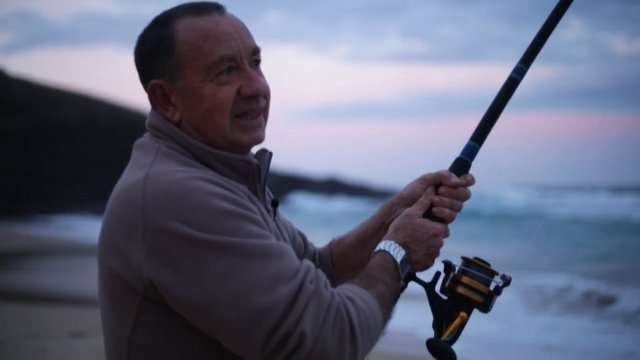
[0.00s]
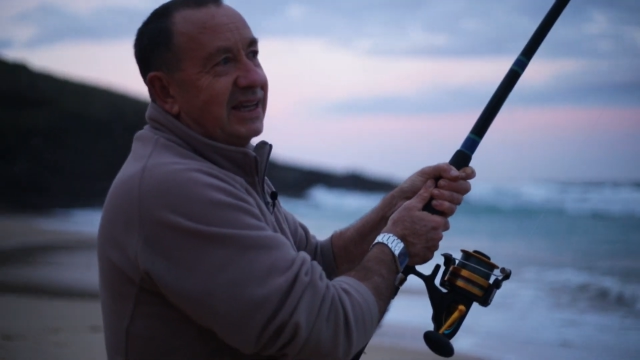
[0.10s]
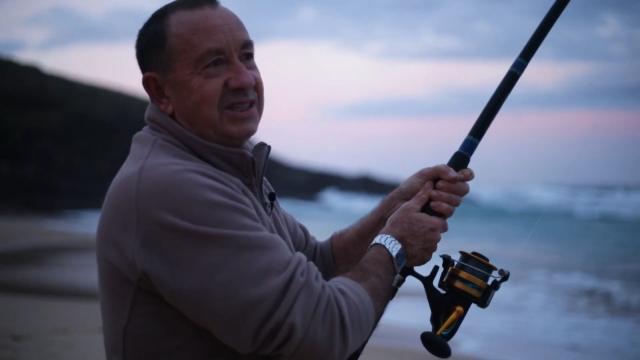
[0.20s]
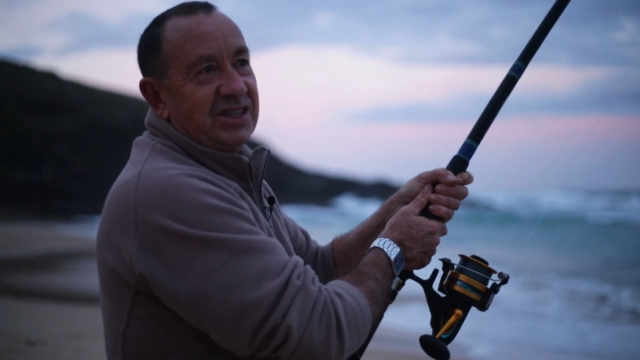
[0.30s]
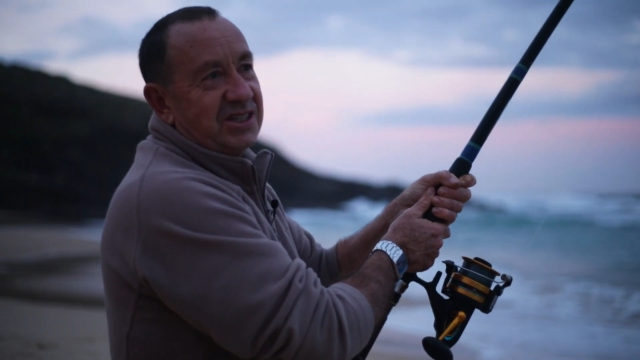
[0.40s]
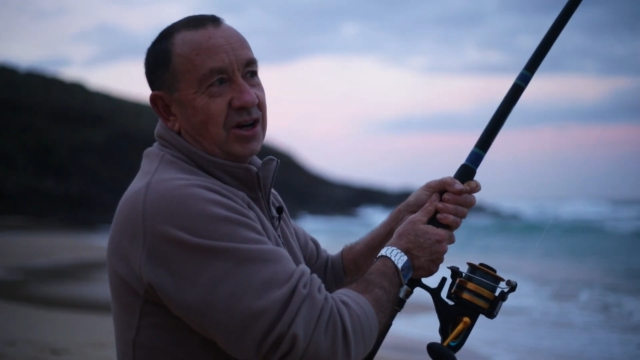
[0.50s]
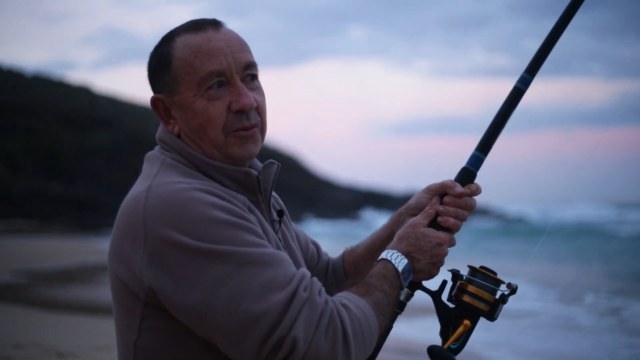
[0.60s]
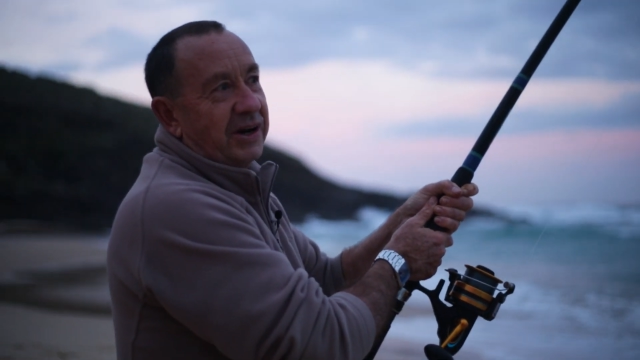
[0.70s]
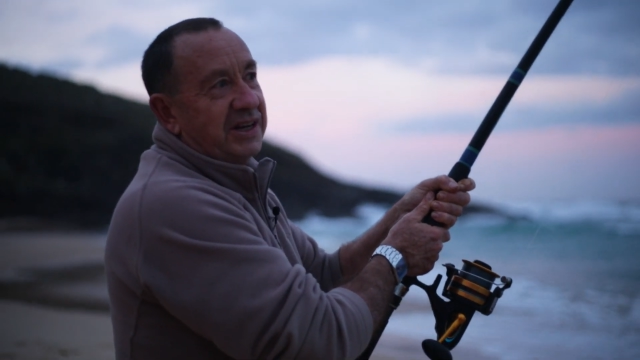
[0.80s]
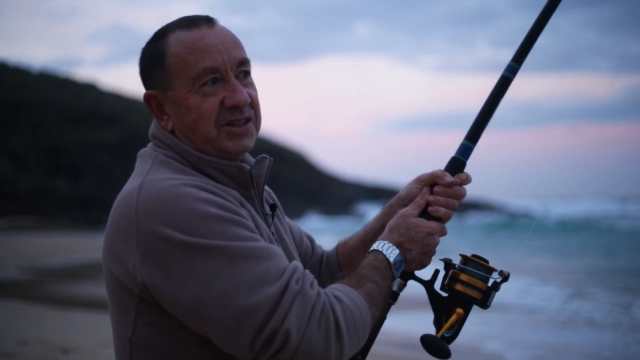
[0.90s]
it's just not
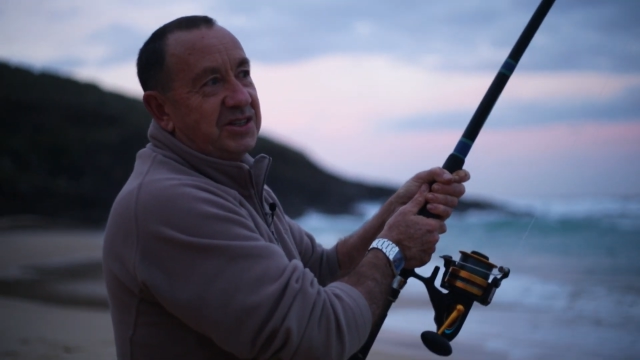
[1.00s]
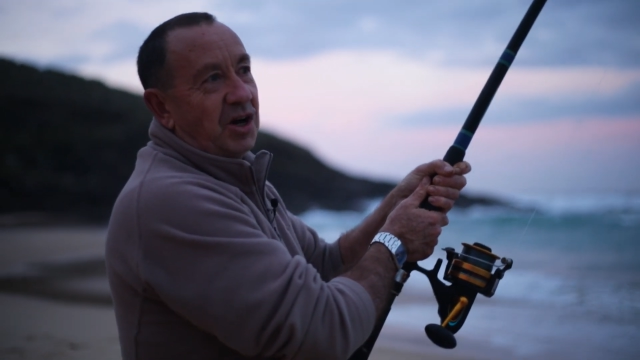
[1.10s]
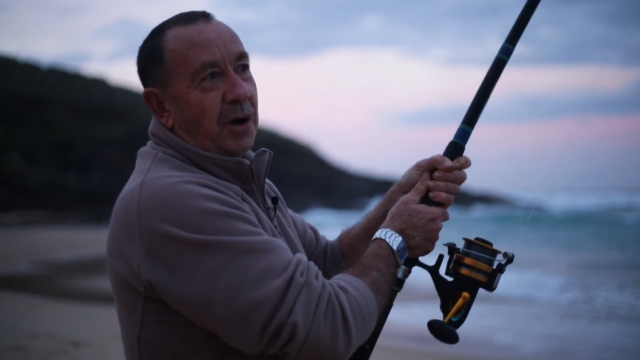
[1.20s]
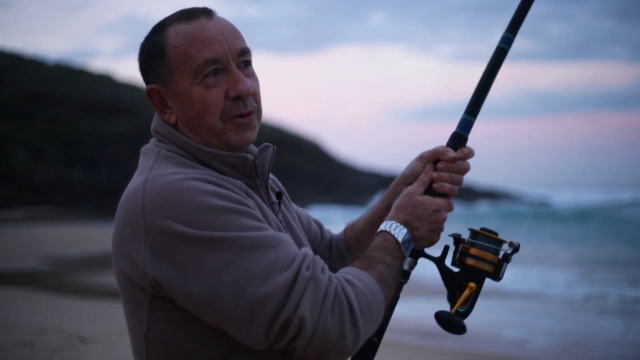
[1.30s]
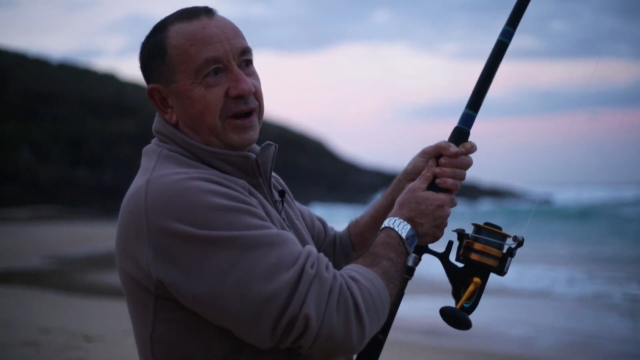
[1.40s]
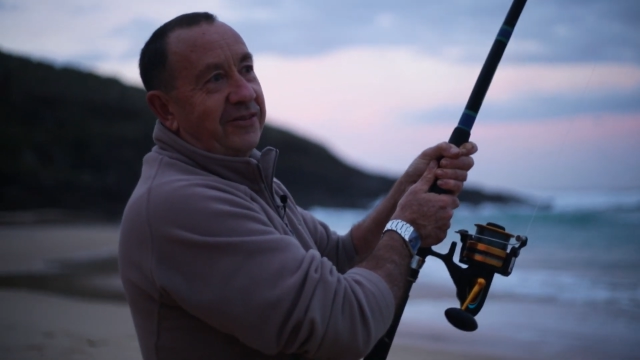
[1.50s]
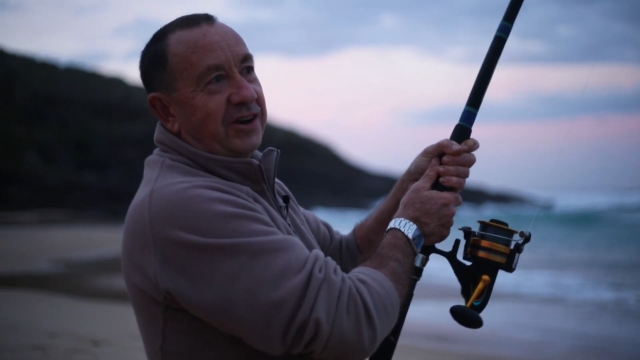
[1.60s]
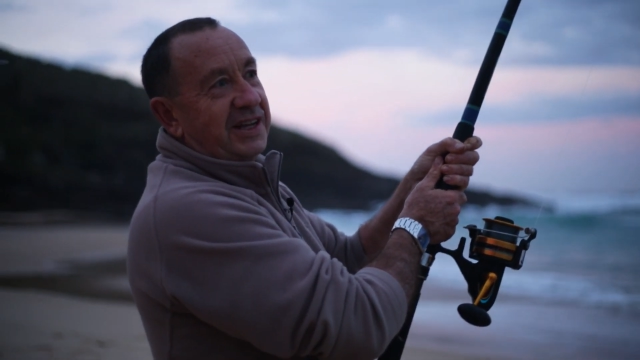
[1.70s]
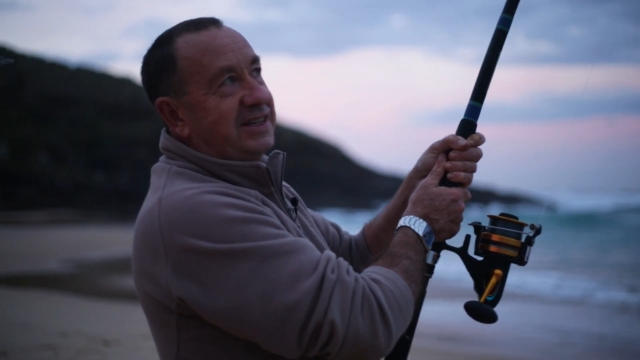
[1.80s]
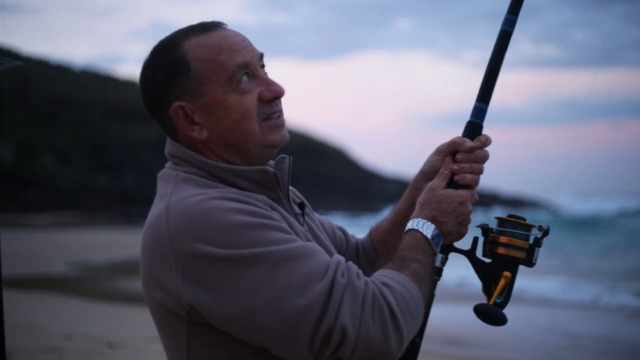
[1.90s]
wanting to stop, whatever
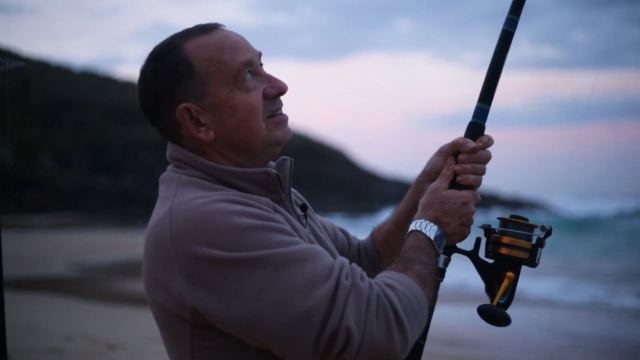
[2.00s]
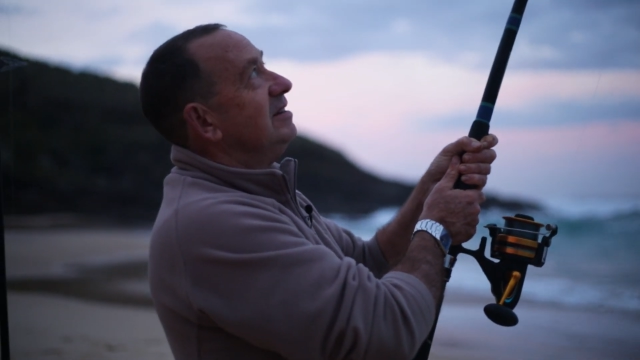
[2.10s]
it is.